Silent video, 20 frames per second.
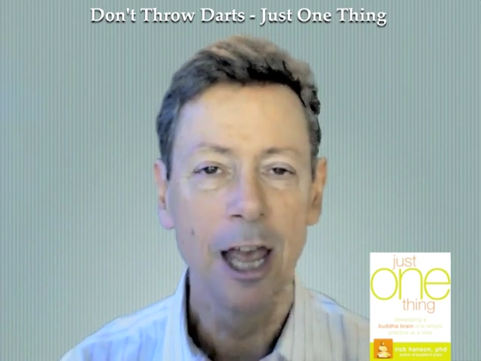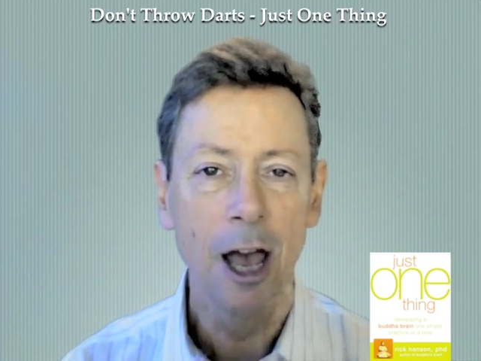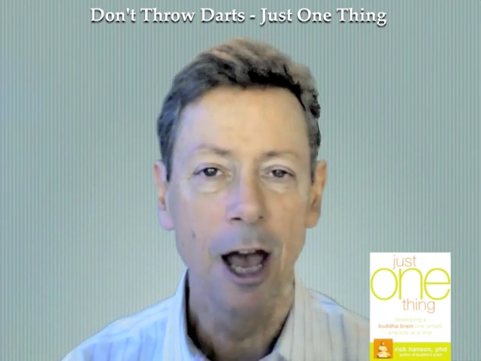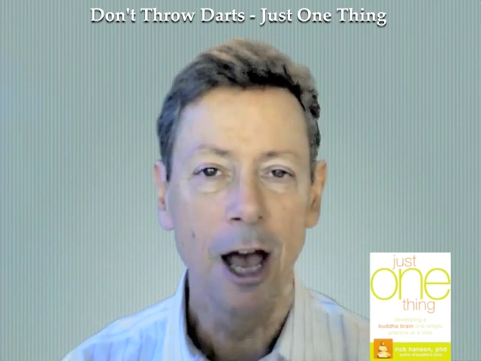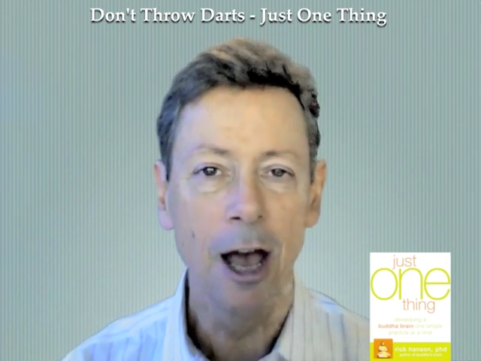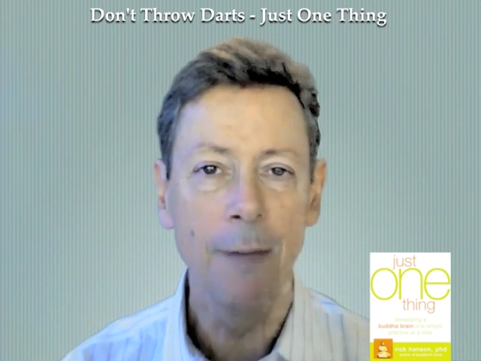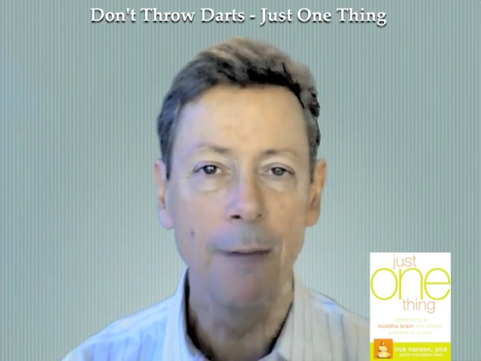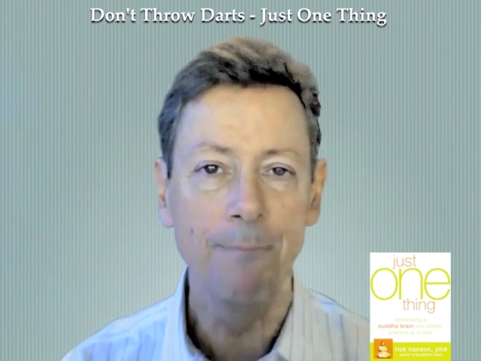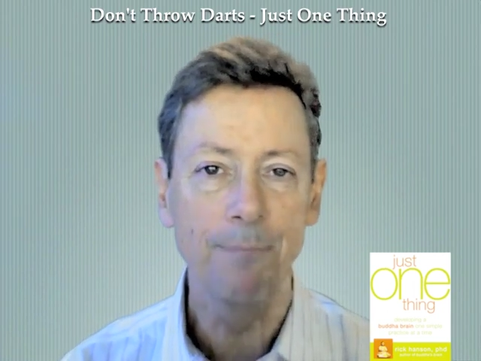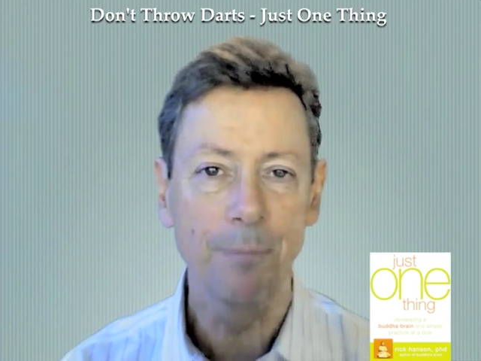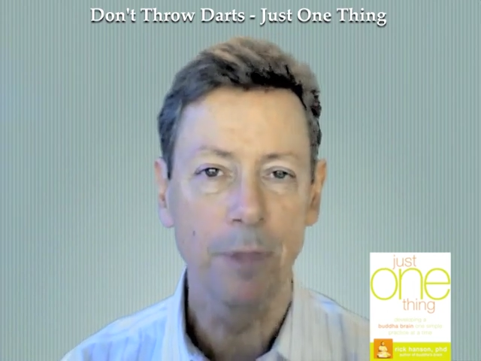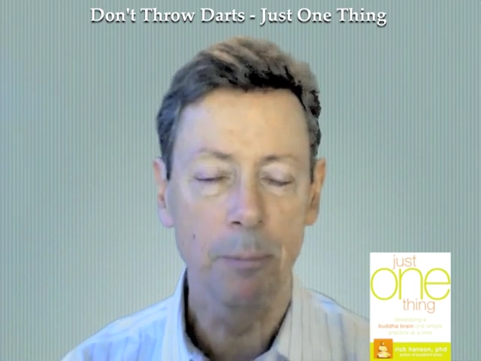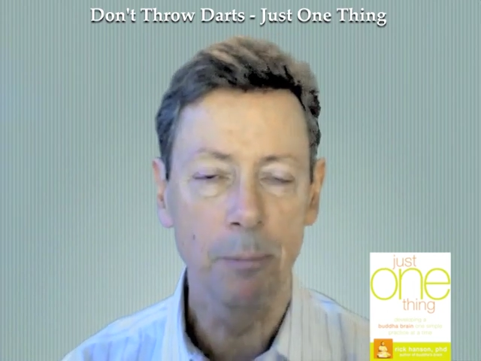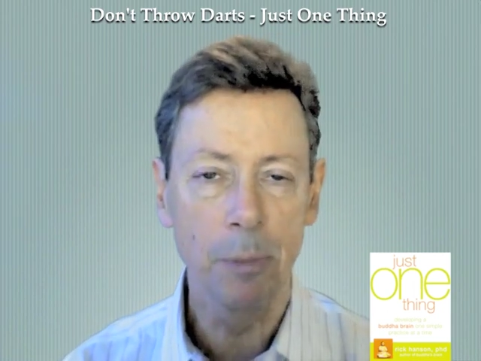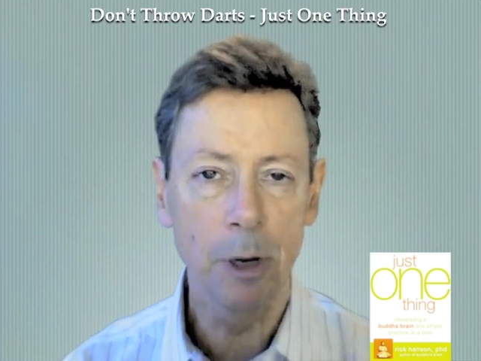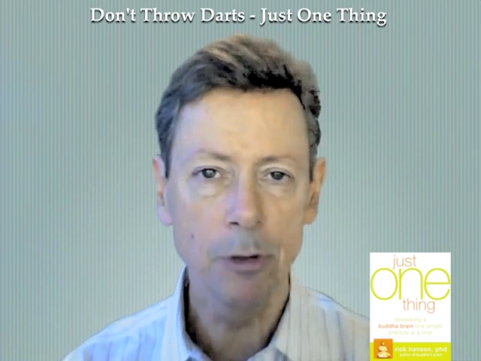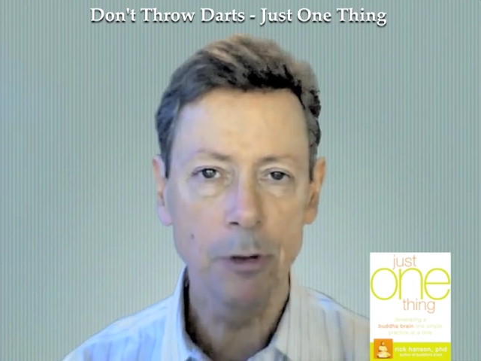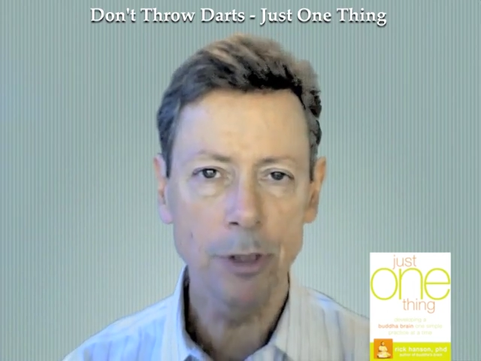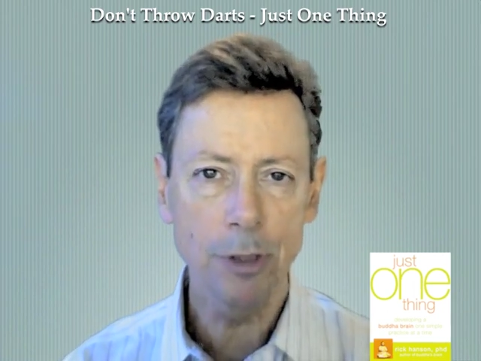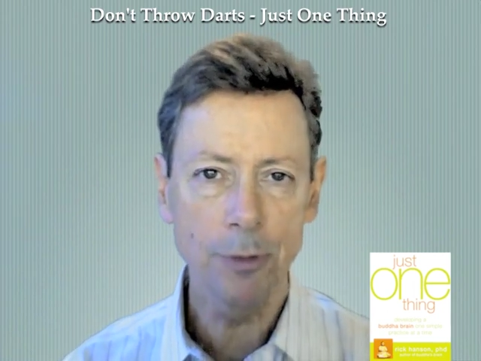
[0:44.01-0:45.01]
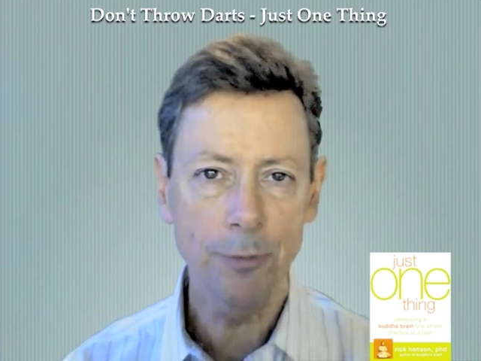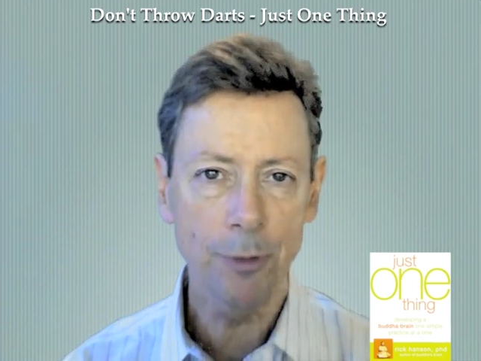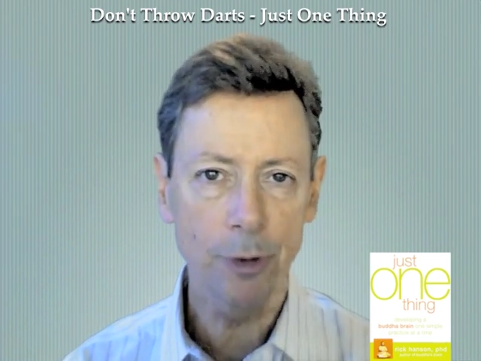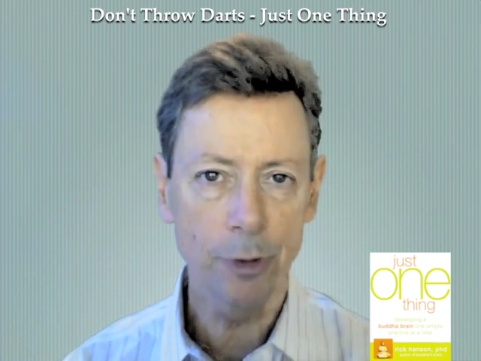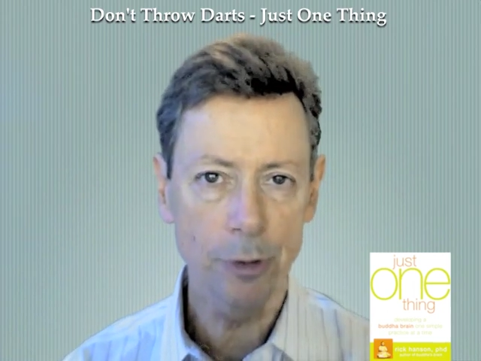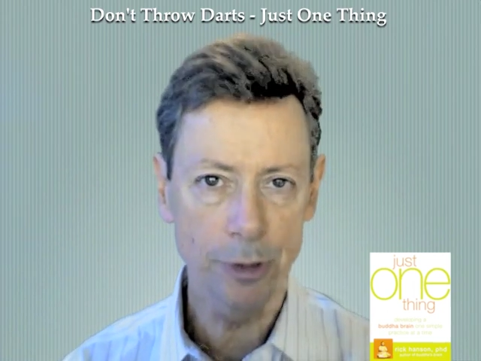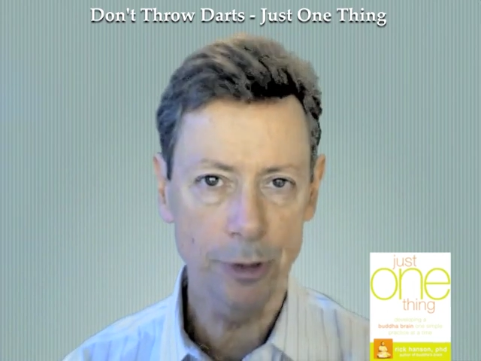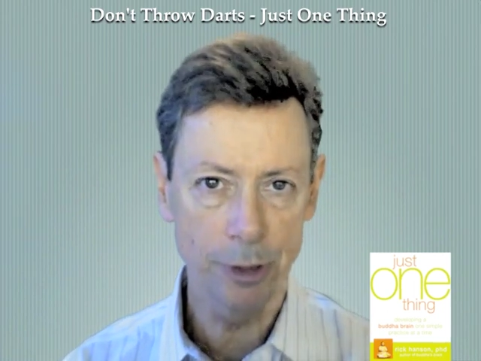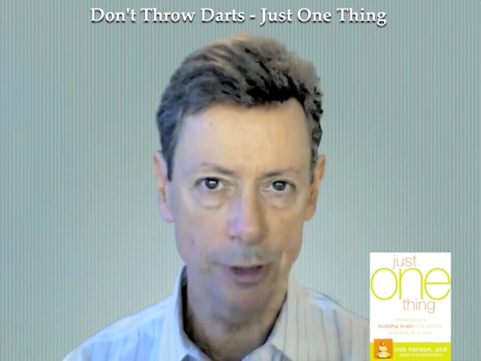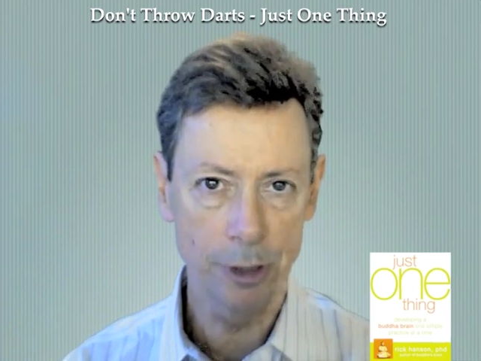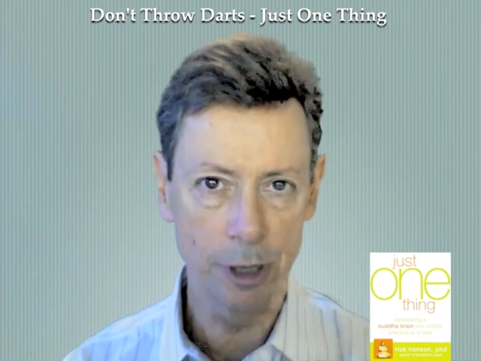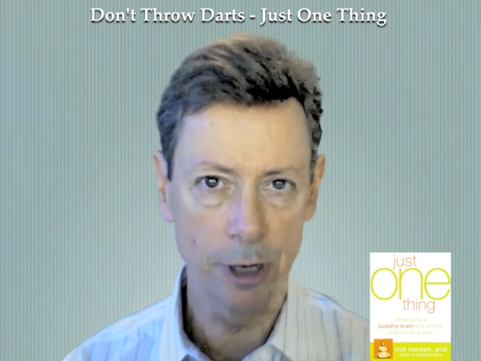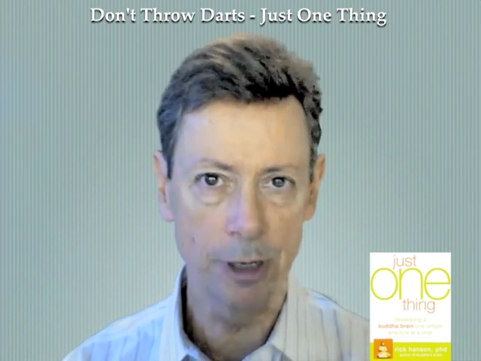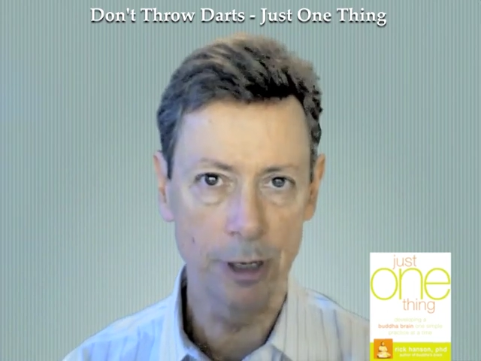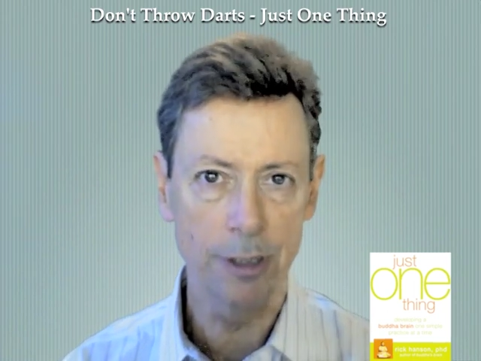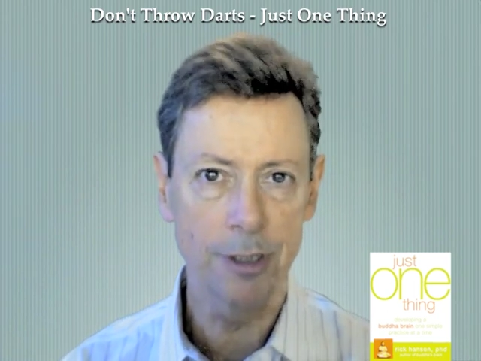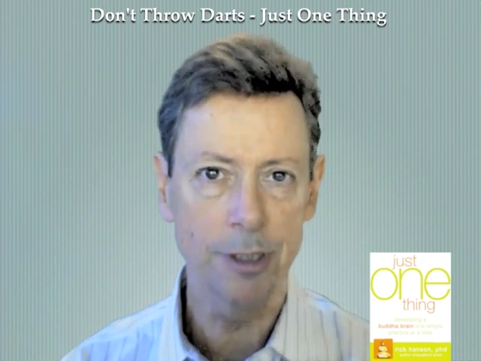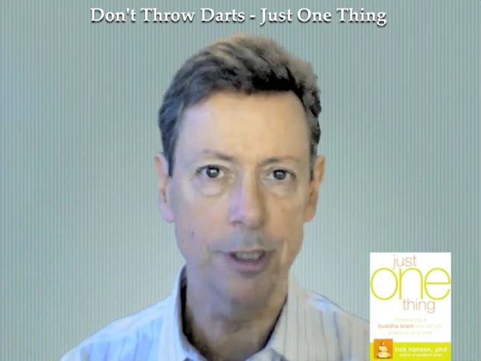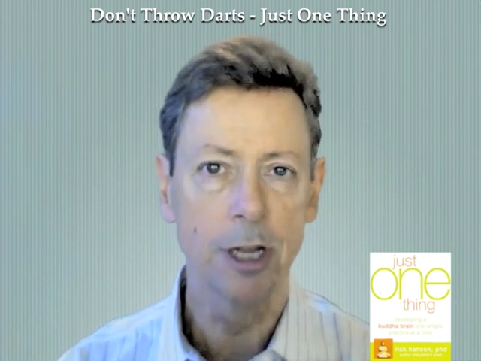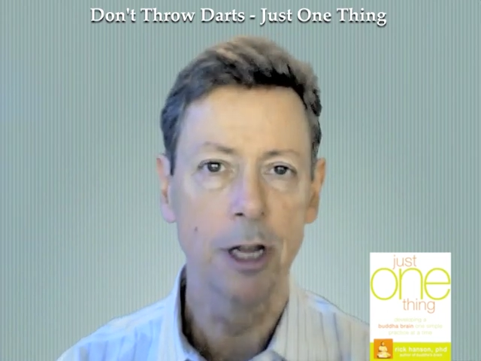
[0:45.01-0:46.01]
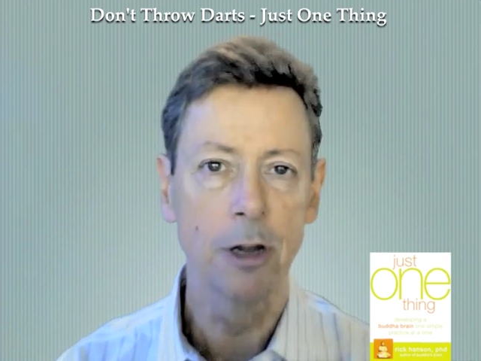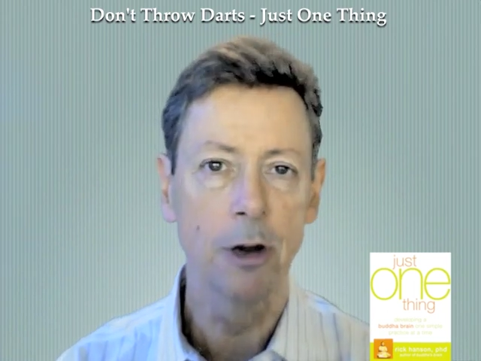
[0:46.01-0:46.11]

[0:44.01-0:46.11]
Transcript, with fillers: Um, most first darts,